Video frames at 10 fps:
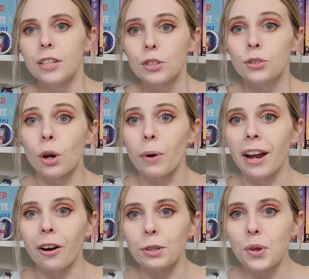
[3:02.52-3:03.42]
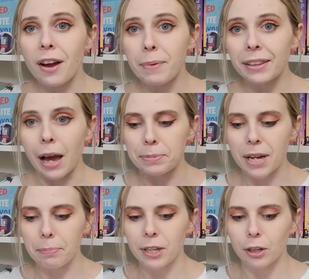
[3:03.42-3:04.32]
So I also have my
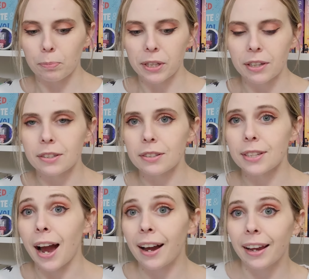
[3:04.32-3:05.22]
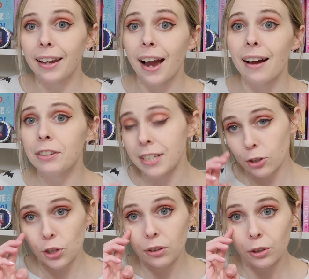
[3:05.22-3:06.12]
laptop here because I haven't
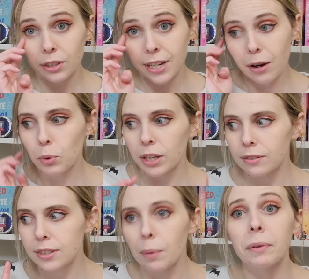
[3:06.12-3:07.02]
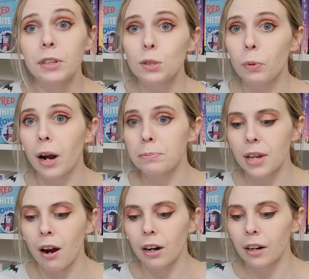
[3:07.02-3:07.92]
actually looked at what some of these prompts
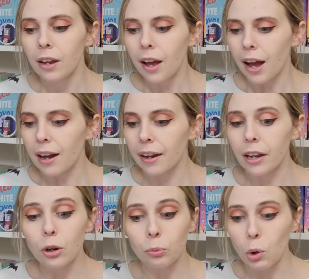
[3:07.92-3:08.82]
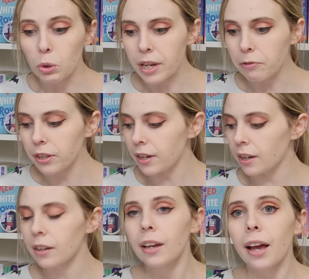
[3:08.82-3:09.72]
are. I rolled
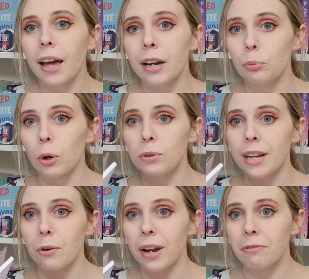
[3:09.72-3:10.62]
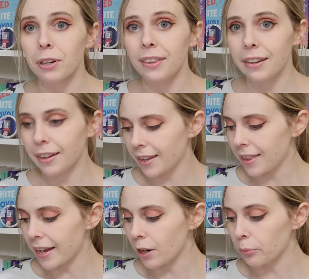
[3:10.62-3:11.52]
everything and I wrote down everything
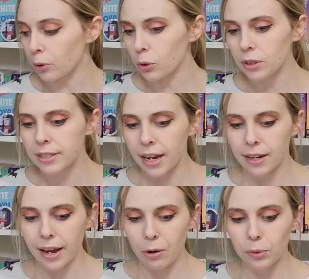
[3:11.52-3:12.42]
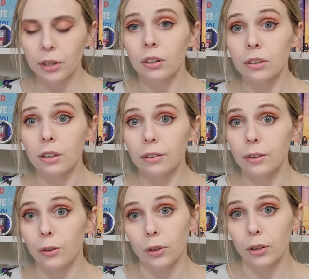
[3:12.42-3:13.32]
that I rolled, and now we're gonna
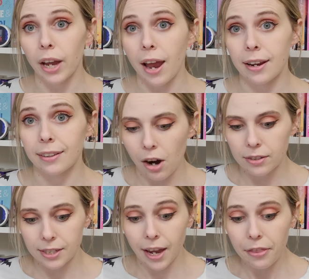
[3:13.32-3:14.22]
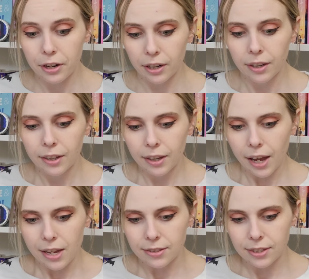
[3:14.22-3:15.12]
look at it together
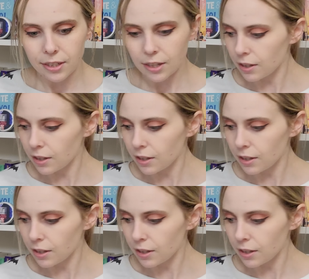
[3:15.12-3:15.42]
and see